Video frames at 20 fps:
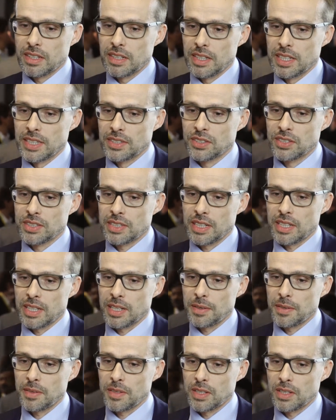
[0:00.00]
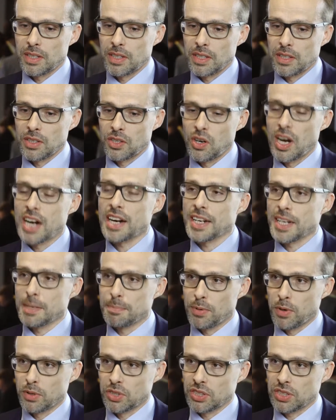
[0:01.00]
it's the R&D
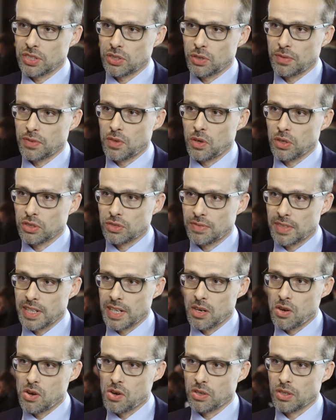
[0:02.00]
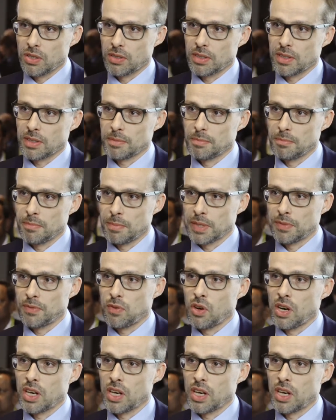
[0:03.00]
process is of course very long, but for